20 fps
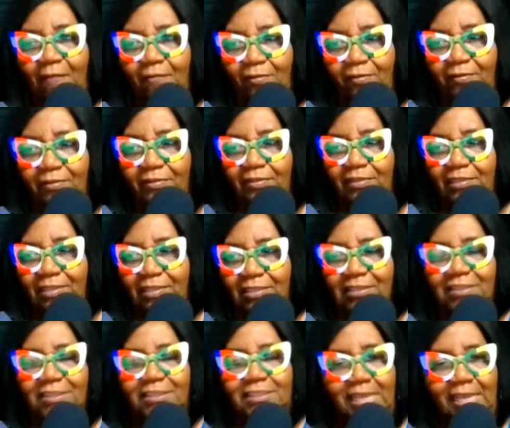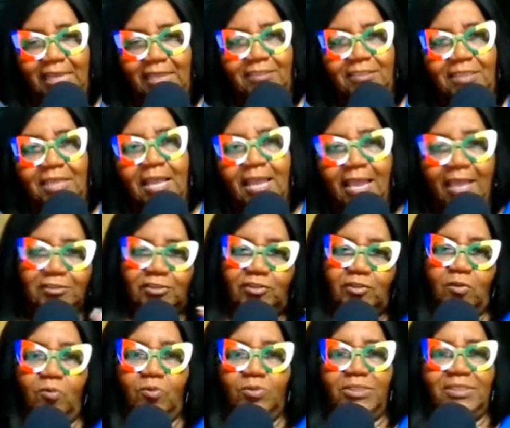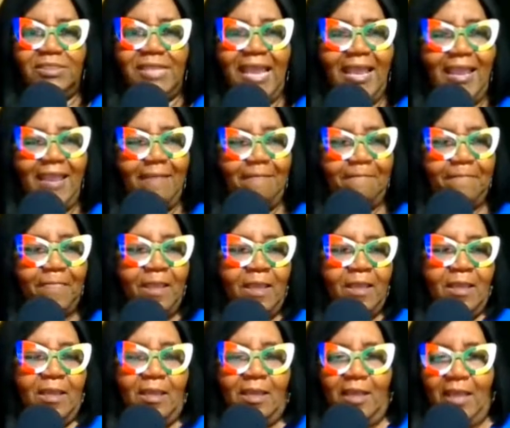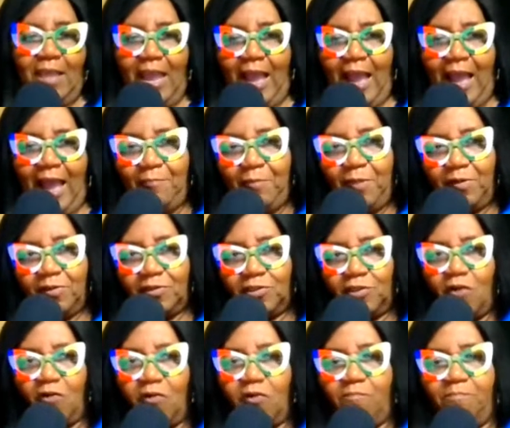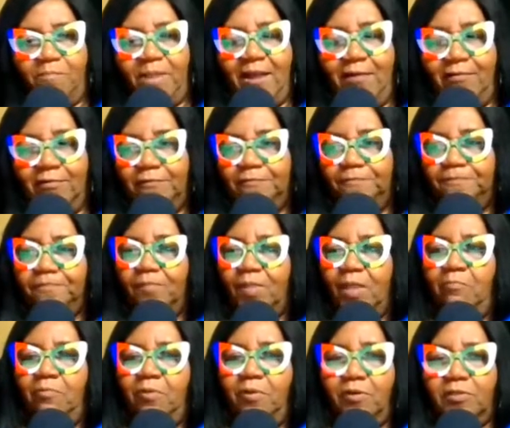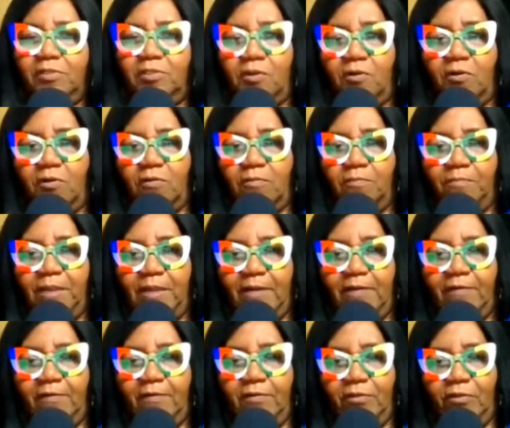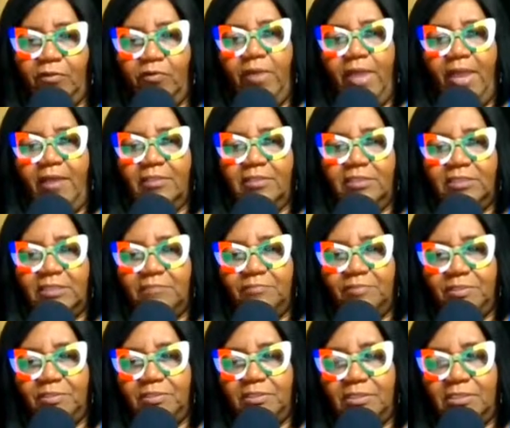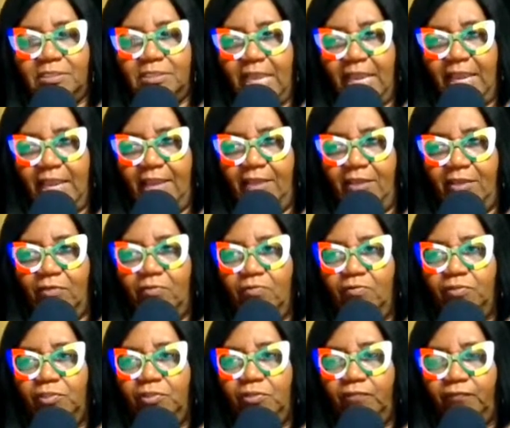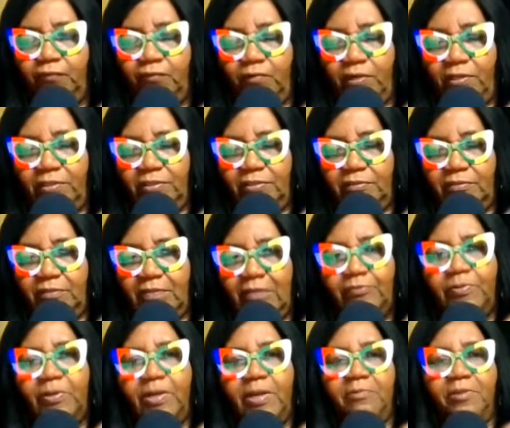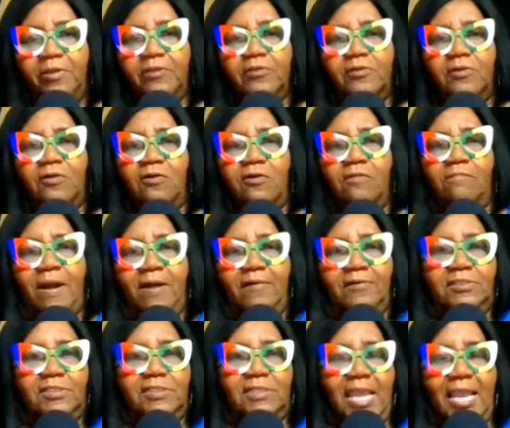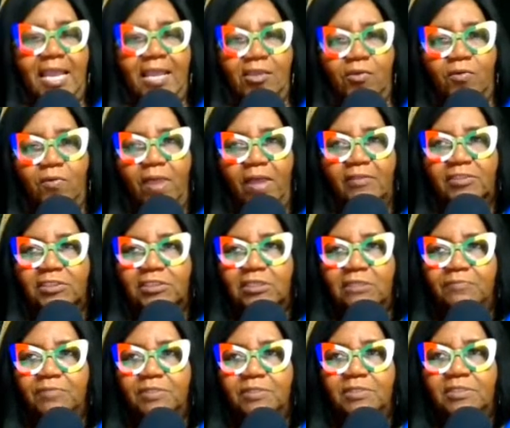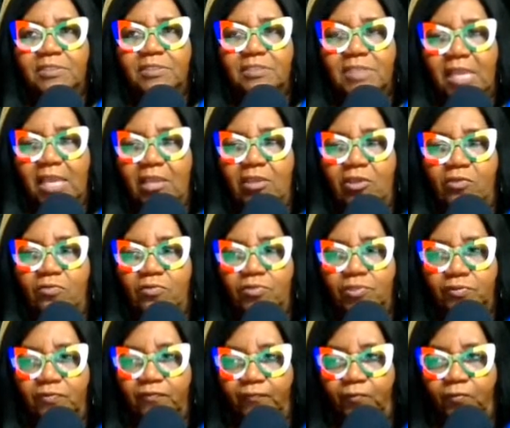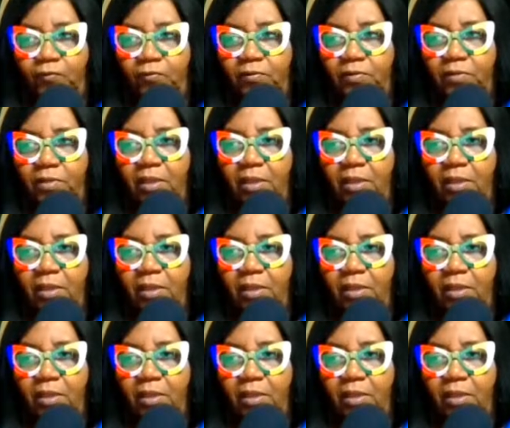was a good text. And so today, I'm going to talk about you have something to say, use your voice. That's what I'm going to talk about today. You have something to say, use your voice.